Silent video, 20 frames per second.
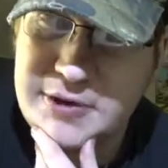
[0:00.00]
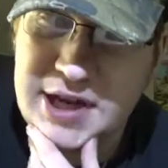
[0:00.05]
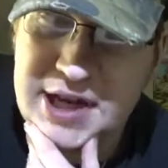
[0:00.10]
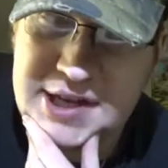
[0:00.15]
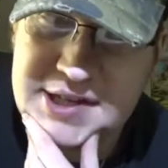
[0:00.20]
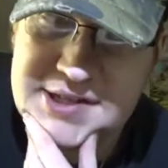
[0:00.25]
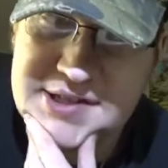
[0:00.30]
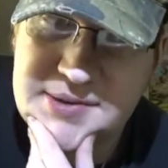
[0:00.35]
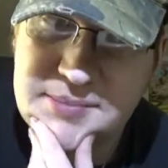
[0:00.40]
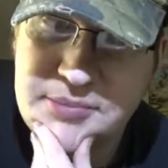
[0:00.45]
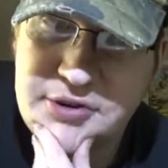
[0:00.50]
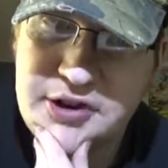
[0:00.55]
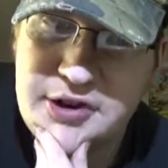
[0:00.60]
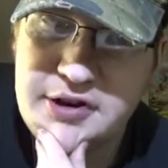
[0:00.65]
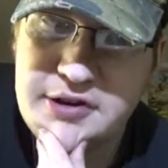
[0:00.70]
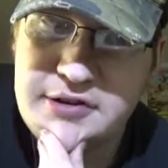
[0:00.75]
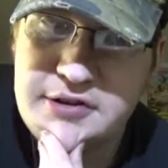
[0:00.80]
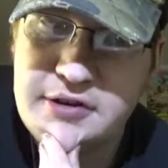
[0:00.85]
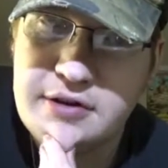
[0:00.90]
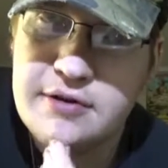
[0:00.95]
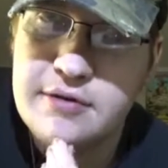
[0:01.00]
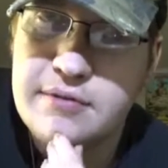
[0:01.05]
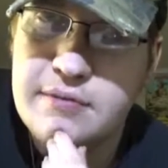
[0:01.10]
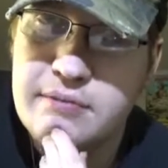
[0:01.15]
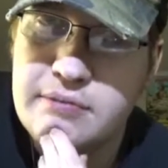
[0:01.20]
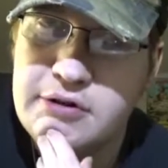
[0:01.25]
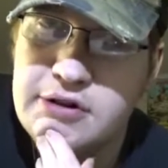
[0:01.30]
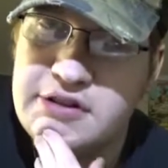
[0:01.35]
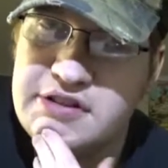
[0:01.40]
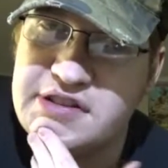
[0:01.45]
guys up there and they're
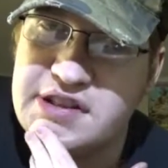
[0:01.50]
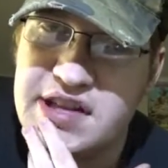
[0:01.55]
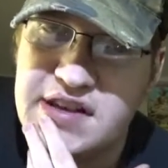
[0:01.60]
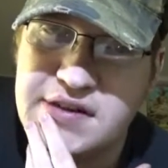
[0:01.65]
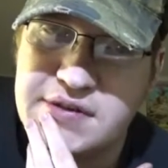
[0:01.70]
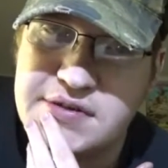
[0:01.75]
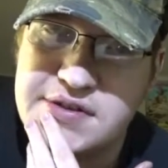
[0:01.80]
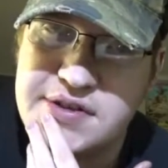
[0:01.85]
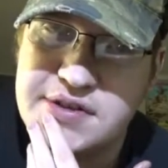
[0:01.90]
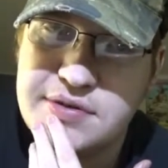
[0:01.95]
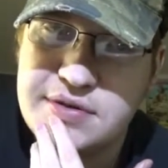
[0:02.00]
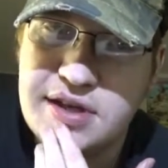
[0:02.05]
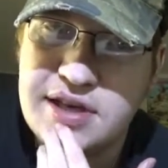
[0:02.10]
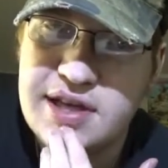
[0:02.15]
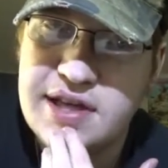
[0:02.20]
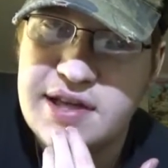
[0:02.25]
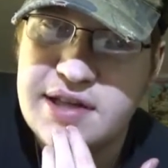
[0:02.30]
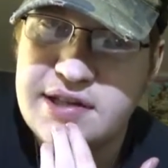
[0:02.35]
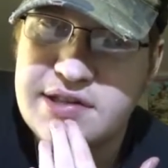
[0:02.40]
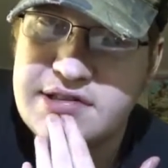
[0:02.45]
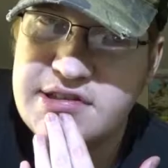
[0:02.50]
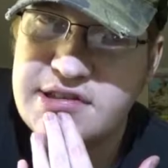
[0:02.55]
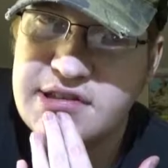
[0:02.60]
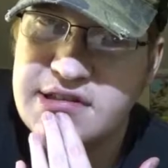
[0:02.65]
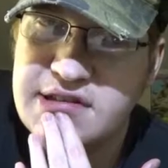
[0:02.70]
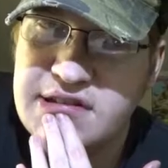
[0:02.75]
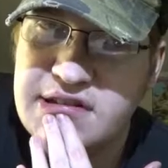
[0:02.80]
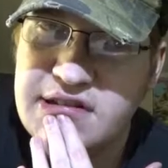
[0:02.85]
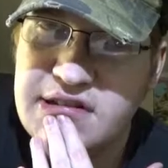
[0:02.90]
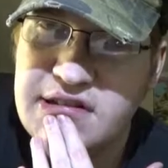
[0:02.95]
wanting to go shoot guns.
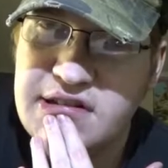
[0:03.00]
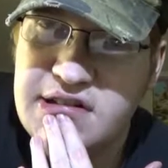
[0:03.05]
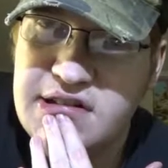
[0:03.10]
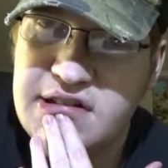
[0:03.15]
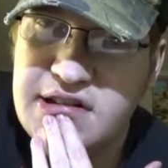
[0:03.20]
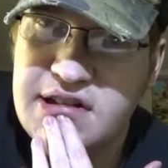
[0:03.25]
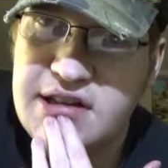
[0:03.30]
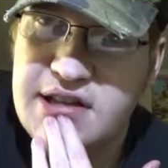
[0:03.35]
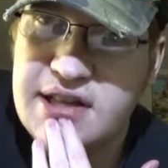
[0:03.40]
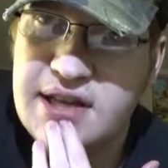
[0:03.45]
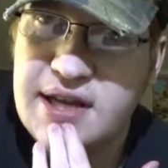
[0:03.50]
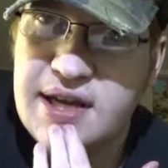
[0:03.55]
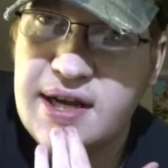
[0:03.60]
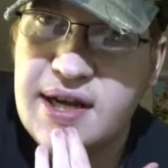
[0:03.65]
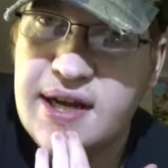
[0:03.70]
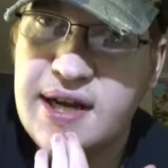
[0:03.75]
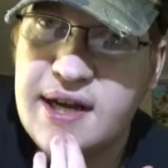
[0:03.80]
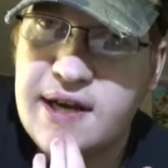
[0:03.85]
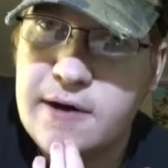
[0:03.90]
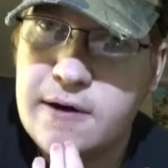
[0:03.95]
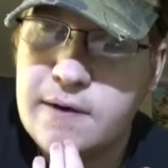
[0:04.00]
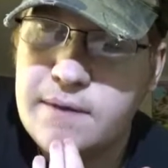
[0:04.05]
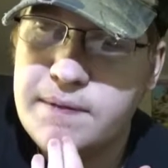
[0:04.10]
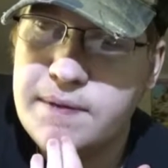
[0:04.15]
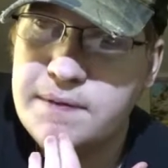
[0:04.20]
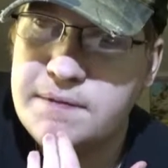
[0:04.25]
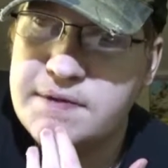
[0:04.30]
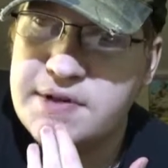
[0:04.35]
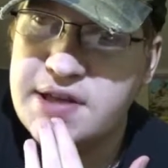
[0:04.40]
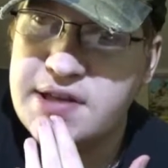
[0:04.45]
And they got
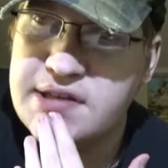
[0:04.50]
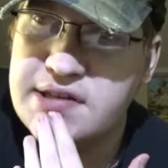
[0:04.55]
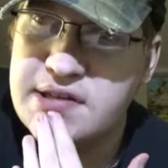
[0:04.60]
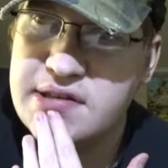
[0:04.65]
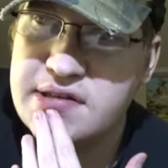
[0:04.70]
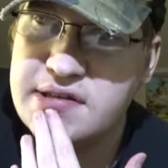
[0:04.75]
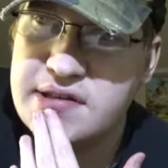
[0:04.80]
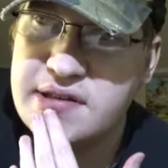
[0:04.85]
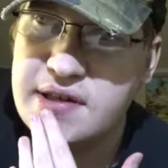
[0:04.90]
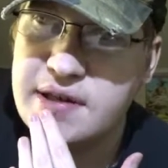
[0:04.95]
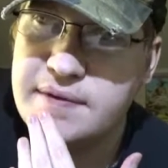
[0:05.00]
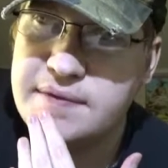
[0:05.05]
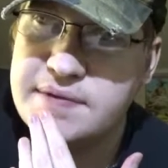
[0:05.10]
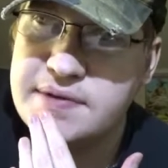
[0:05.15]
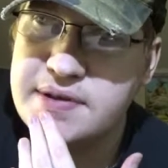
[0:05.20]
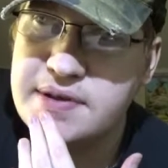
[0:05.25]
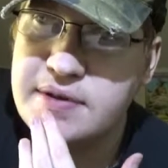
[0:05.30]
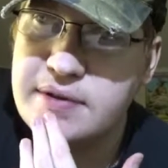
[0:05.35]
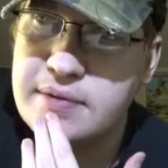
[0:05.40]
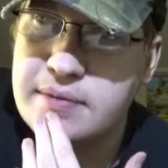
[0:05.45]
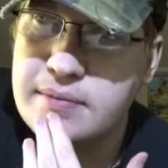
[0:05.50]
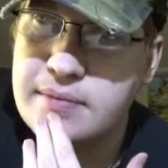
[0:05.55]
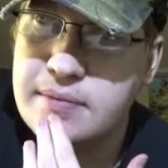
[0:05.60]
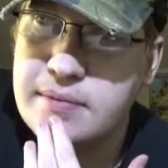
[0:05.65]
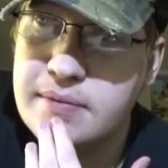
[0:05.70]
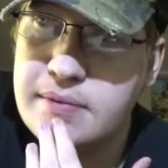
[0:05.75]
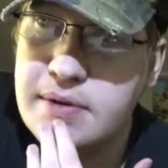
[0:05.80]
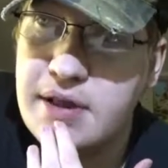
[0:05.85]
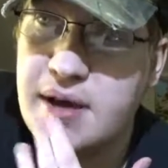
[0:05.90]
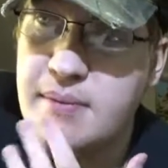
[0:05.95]
AR-15s and stuff, so
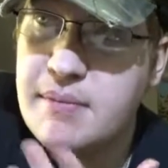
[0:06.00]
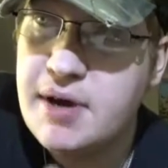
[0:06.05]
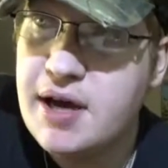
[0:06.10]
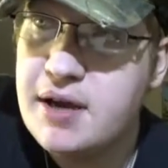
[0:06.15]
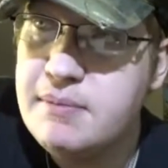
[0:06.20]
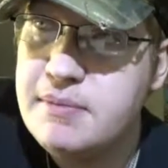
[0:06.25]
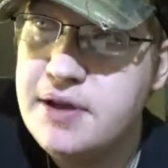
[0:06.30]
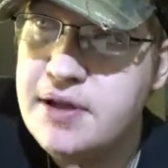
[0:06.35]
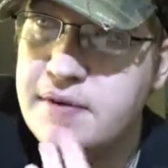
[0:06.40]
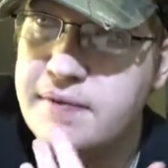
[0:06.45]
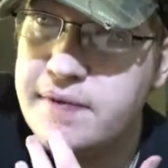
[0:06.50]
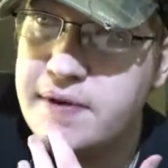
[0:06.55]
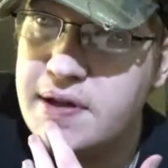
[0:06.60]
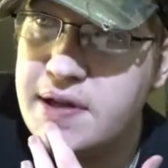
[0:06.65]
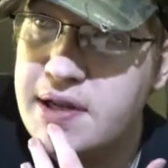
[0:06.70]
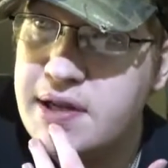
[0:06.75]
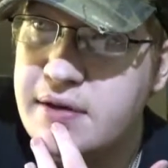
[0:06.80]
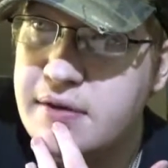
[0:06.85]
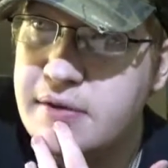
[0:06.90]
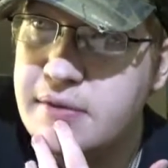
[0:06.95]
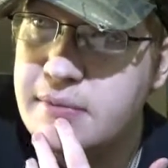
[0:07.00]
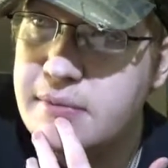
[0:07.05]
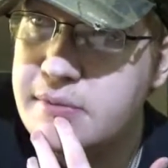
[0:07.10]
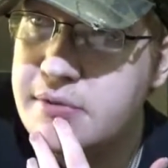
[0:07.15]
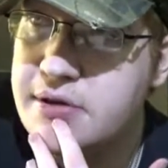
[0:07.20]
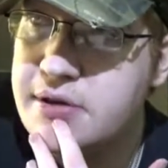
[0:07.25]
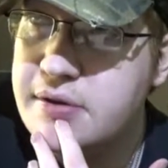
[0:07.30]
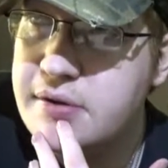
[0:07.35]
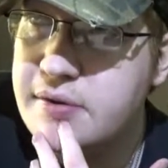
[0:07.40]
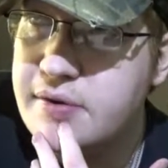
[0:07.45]
that might be a video
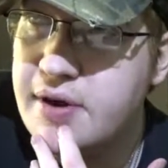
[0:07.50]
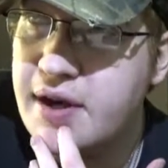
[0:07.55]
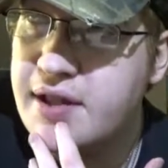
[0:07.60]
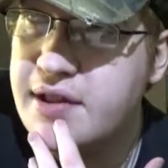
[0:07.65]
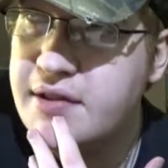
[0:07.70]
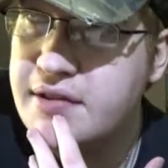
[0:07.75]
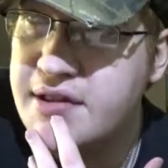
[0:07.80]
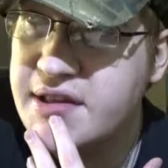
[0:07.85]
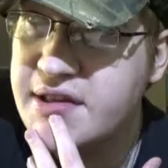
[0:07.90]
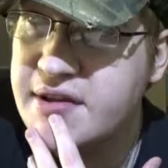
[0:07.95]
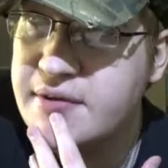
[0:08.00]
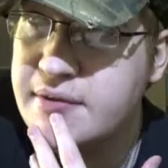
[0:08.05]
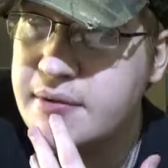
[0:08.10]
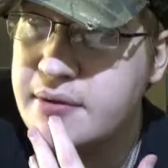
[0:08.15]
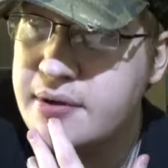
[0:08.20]
too, I don't know.